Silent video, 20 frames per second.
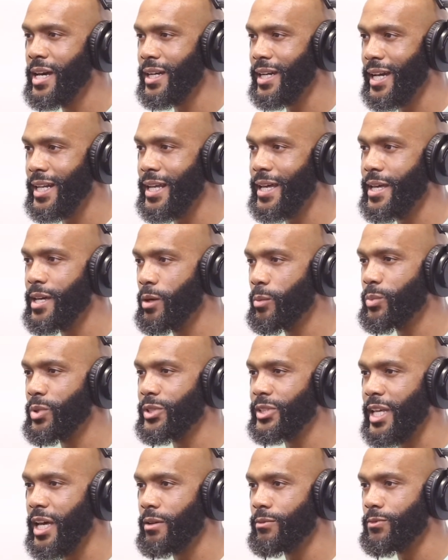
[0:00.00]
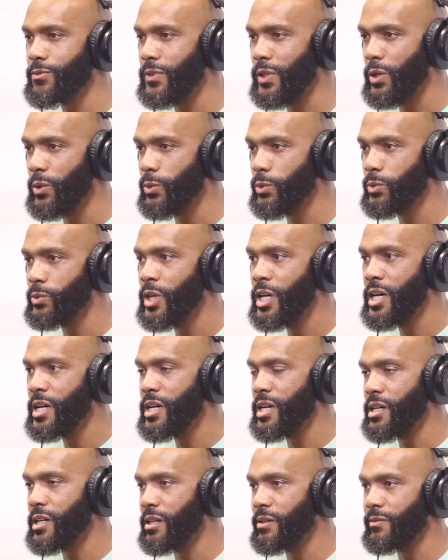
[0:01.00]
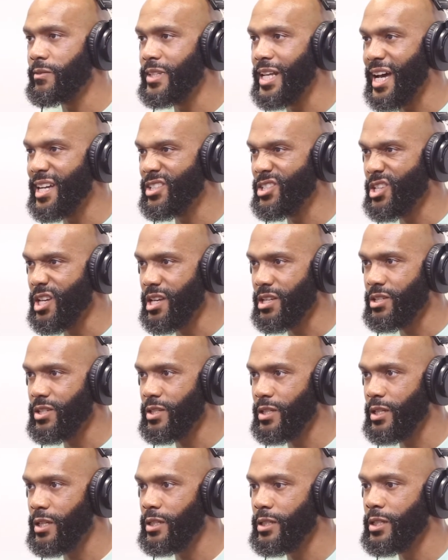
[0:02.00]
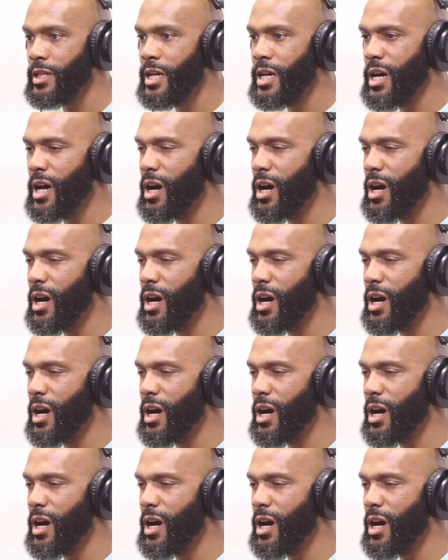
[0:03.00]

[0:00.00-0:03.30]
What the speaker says: kind of helping that flow of digestion,